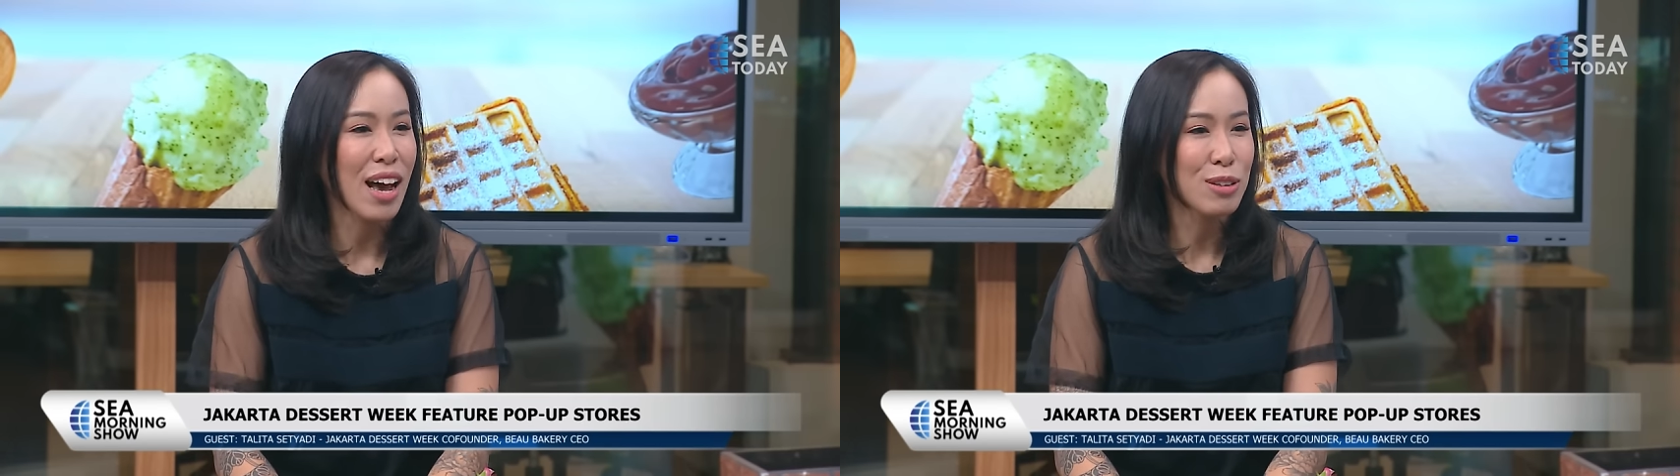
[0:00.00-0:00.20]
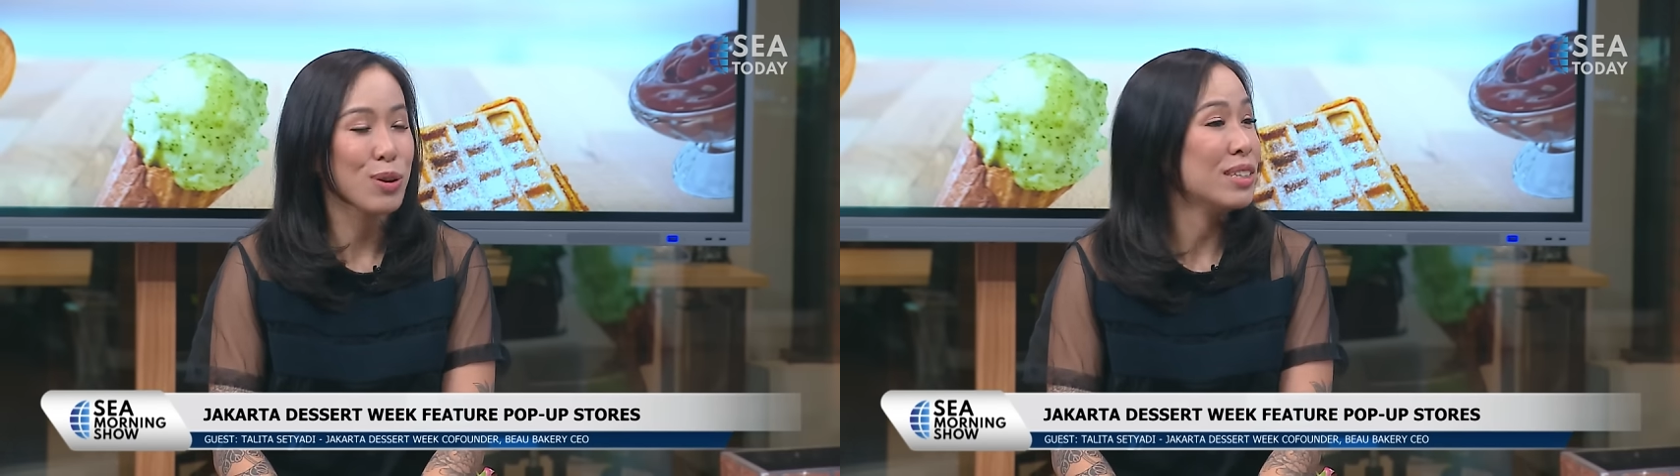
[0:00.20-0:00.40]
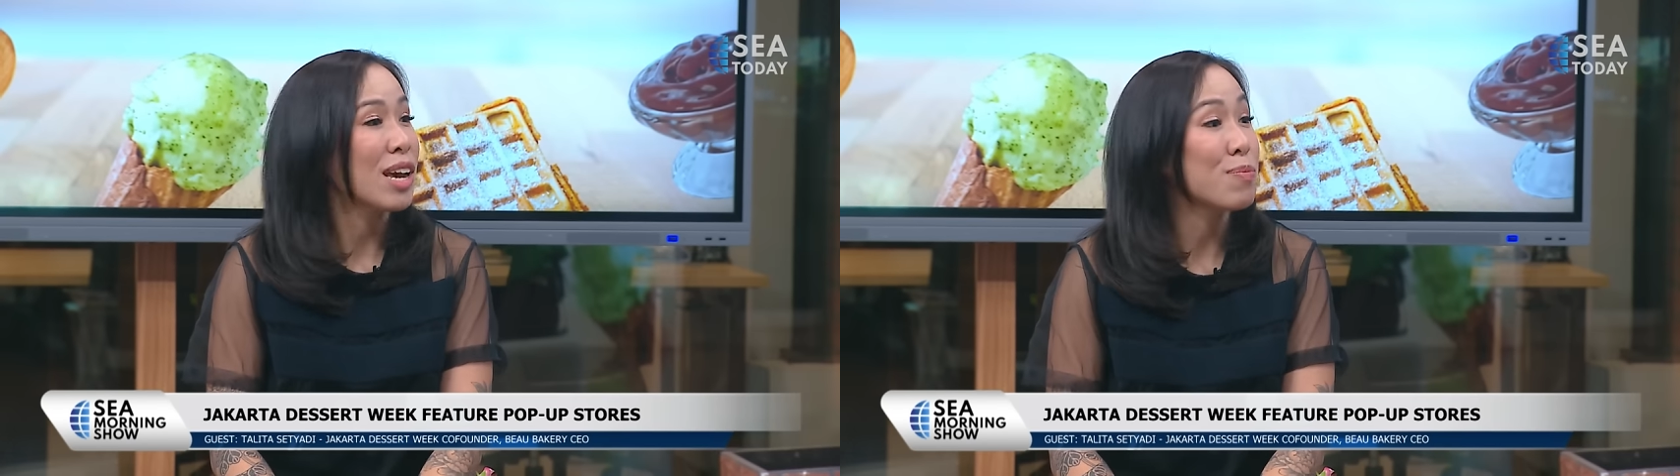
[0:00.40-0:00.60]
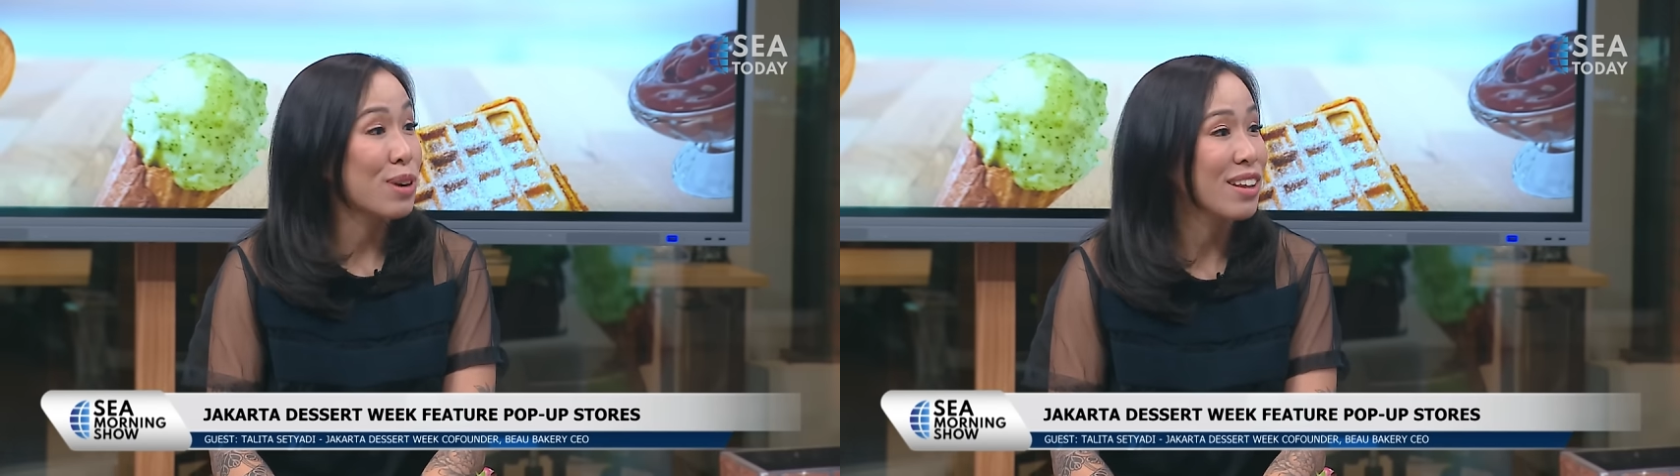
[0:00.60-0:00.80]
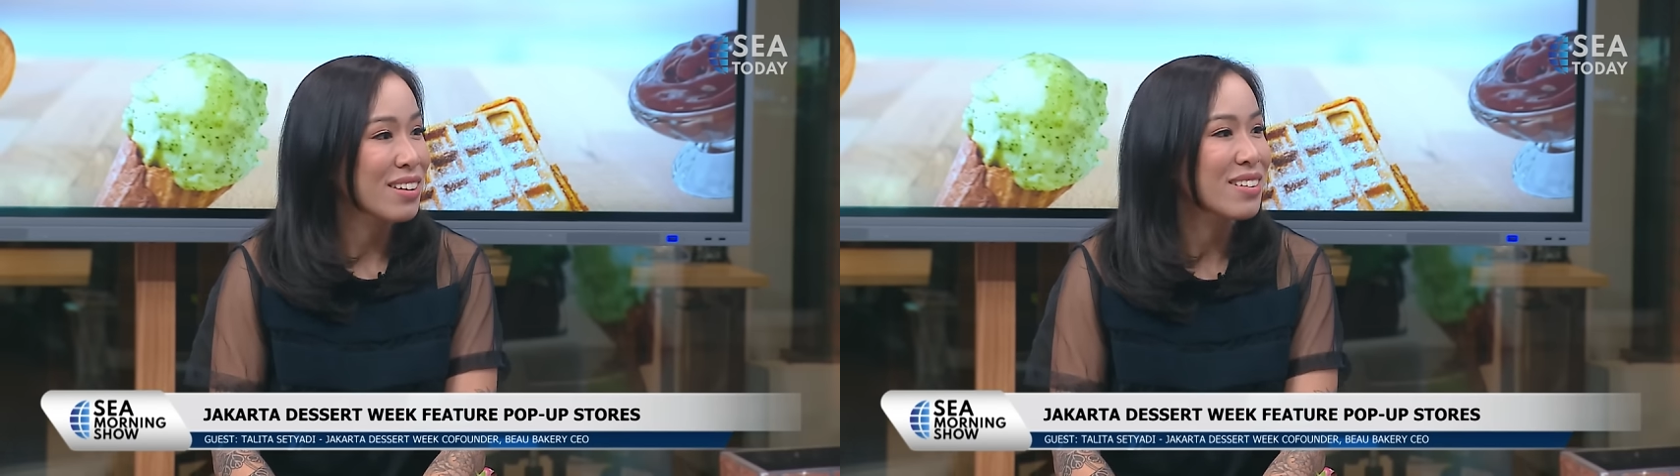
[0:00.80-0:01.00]
how to
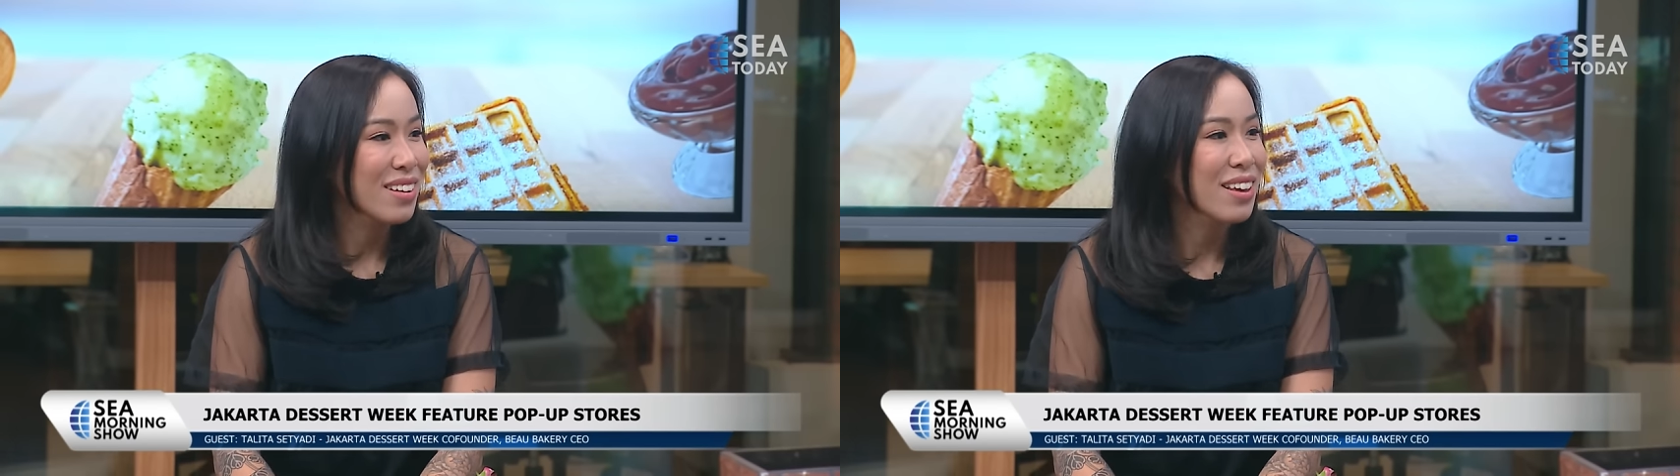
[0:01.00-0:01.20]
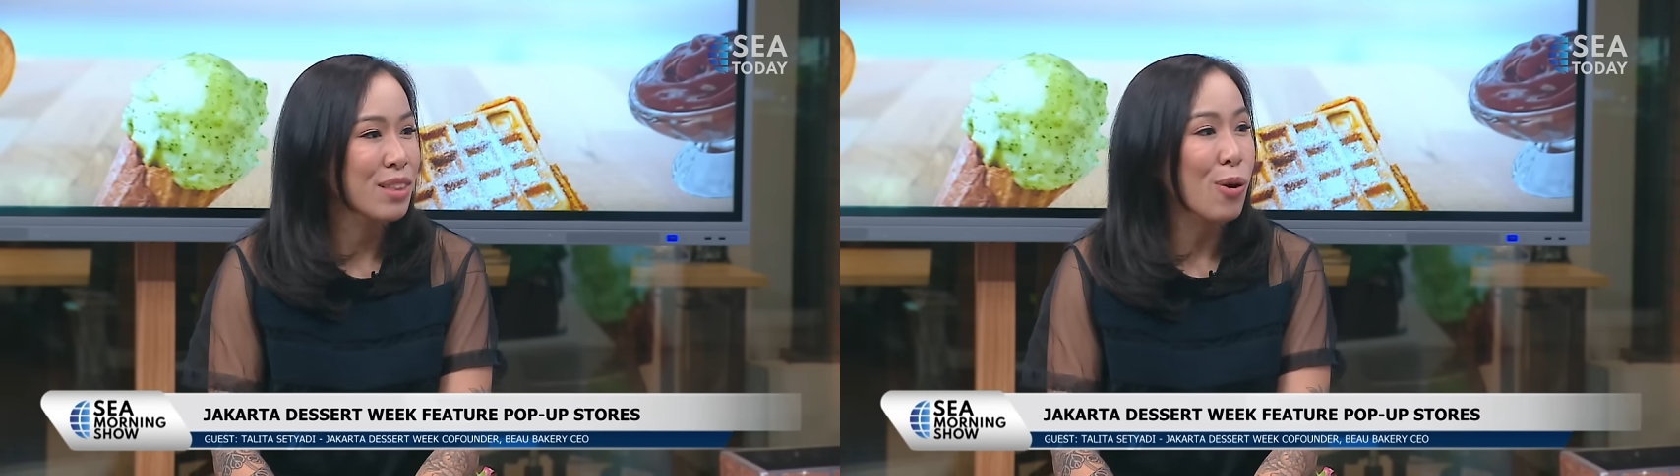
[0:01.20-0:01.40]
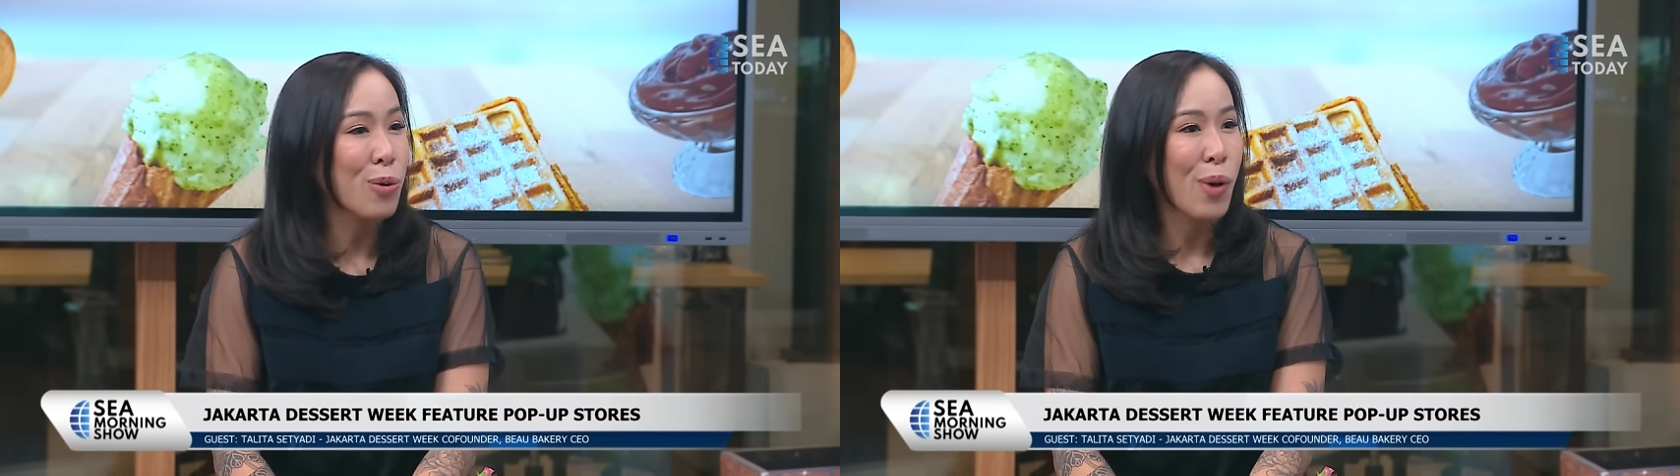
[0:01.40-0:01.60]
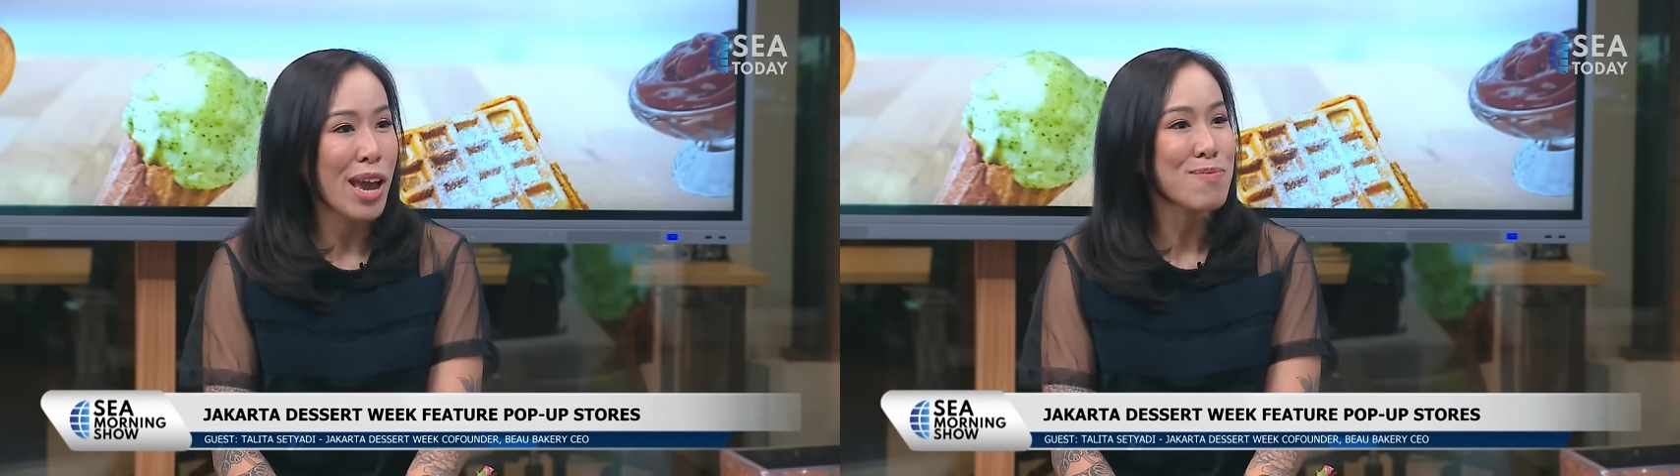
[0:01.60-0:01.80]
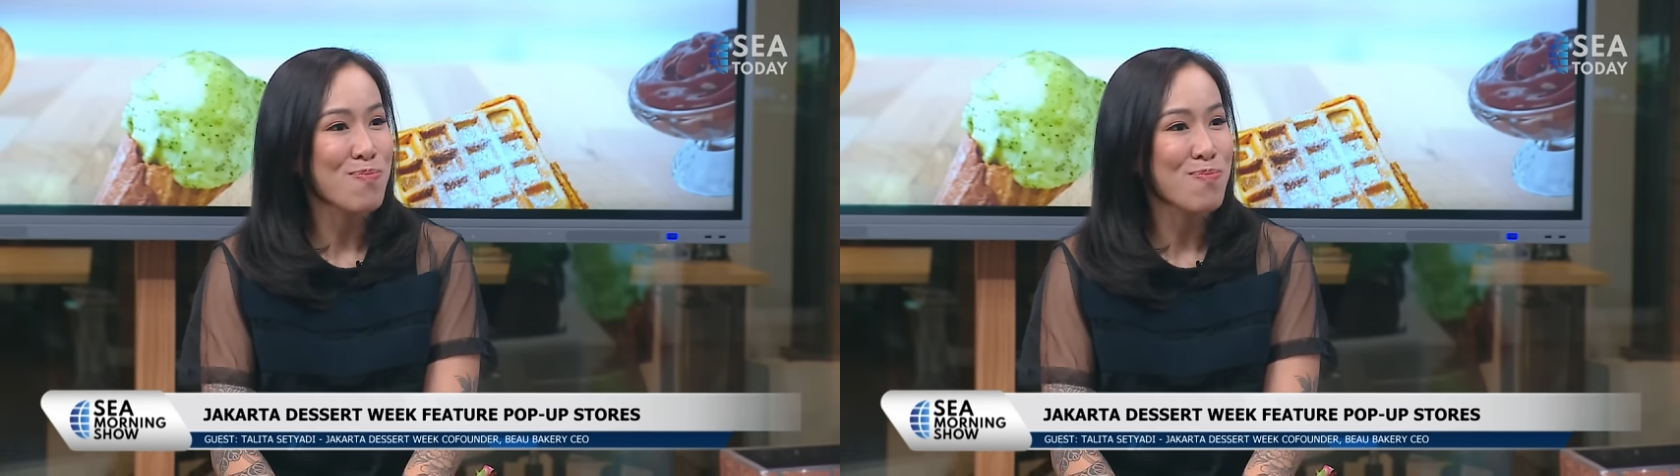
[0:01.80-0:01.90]
interpret. Okay, in so uh,